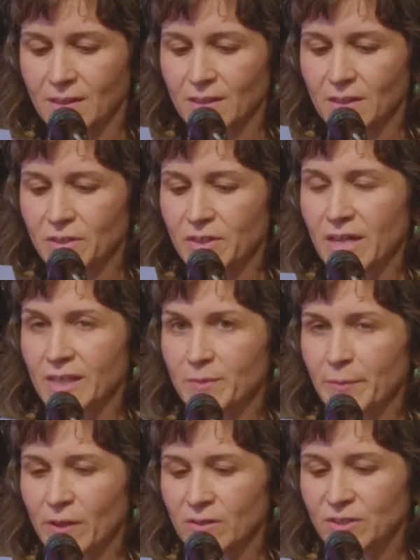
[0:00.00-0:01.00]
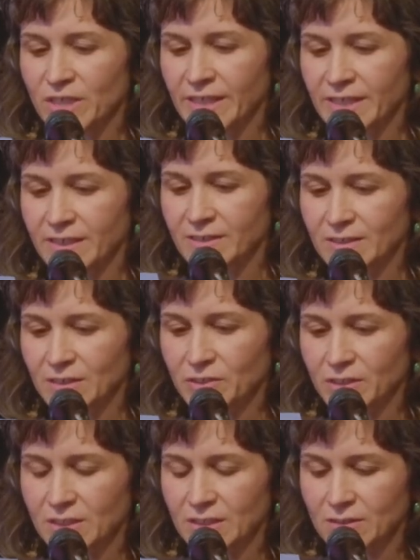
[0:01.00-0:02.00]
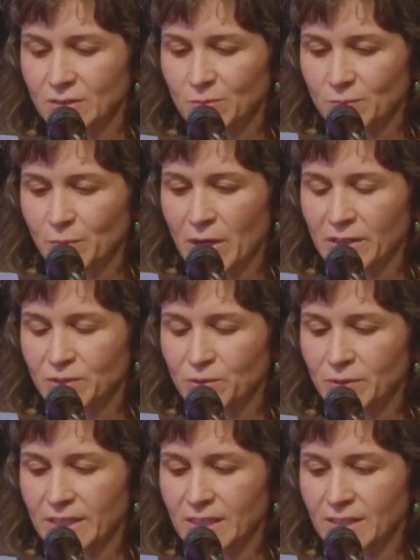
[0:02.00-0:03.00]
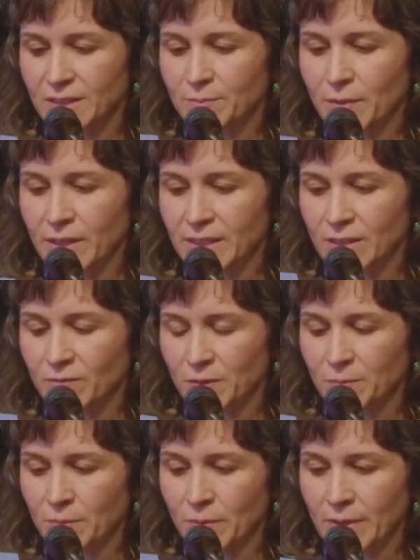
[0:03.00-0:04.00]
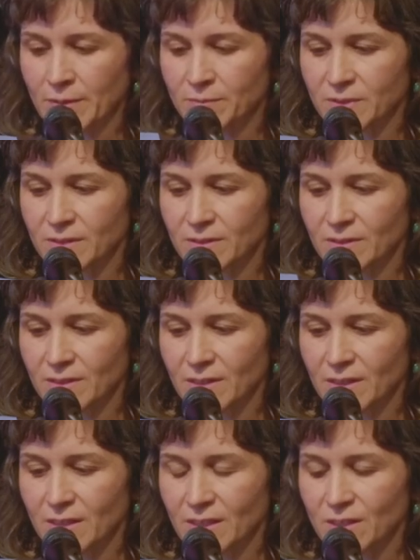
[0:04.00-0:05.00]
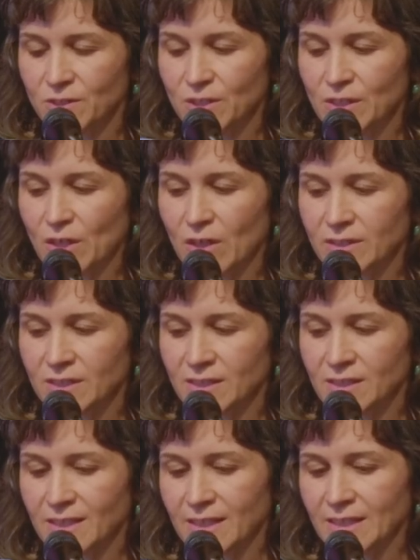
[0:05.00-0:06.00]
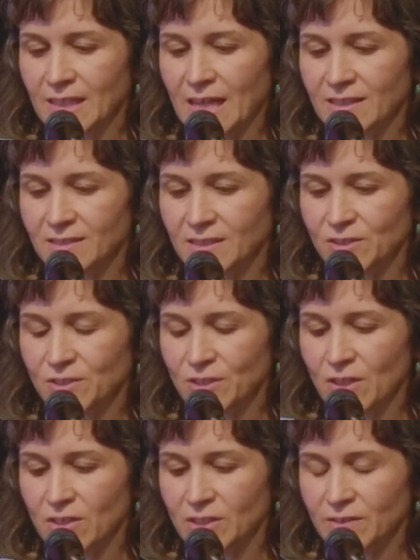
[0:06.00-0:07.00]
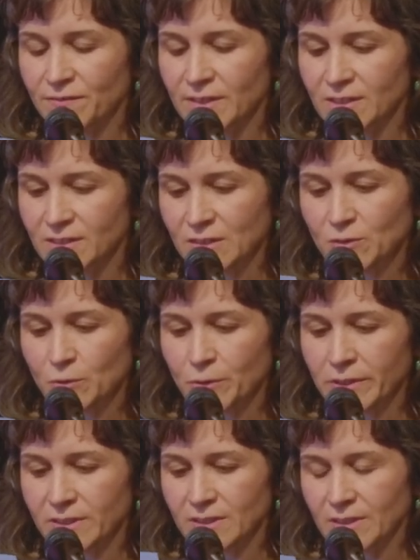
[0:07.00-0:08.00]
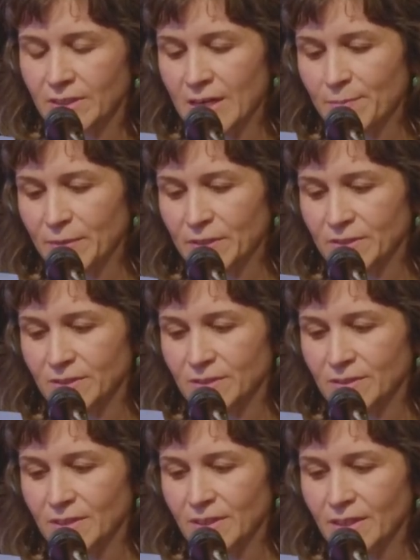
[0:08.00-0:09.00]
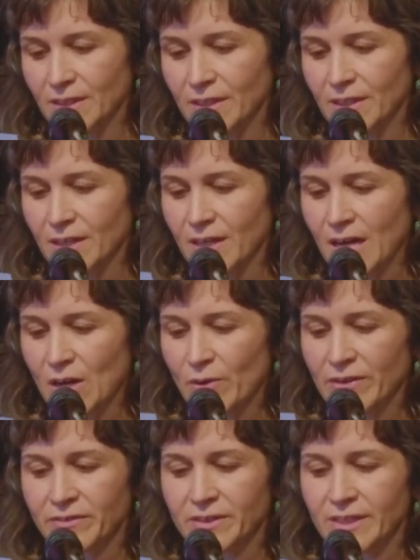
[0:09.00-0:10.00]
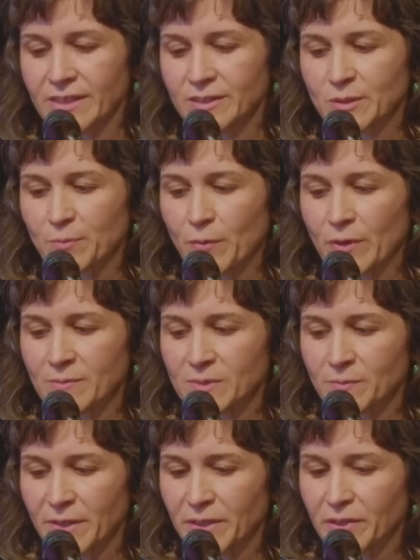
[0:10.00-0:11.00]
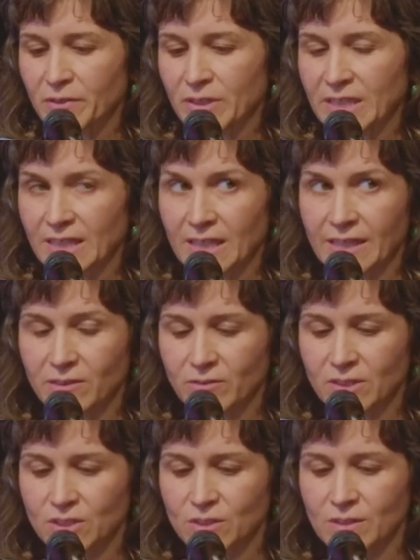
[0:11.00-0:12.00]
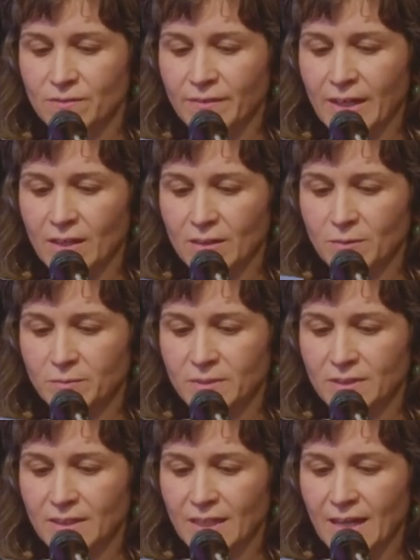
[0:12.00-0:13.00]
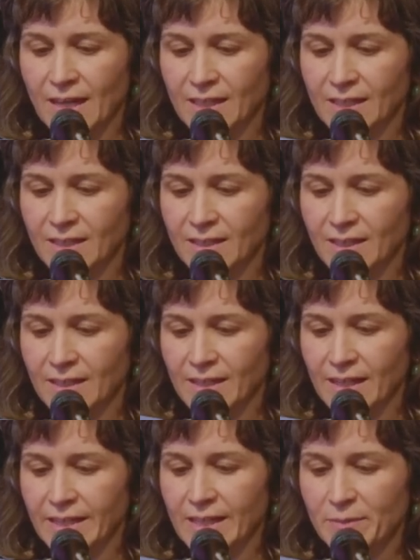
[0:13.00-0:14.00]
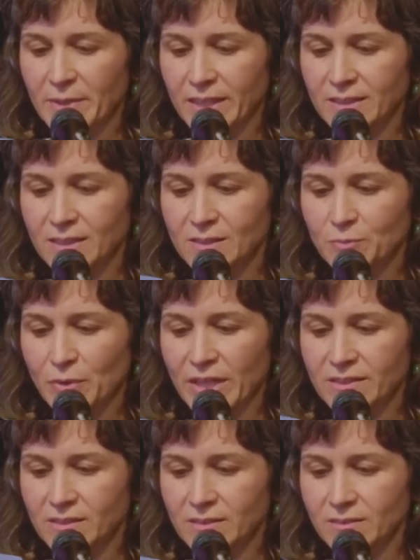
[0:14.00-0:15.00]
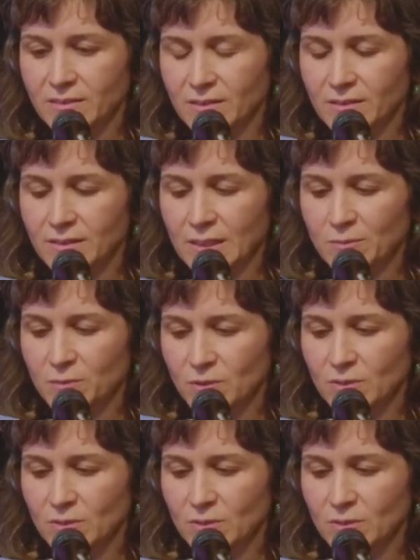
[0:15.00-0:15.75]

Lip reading: Her unapologetic syncretism punctuated the body of the poems. She nodded at elastic geographies and torqued grammars. However, as the poem's macaronic language developed, Anna Ananiamiata's presence seemed to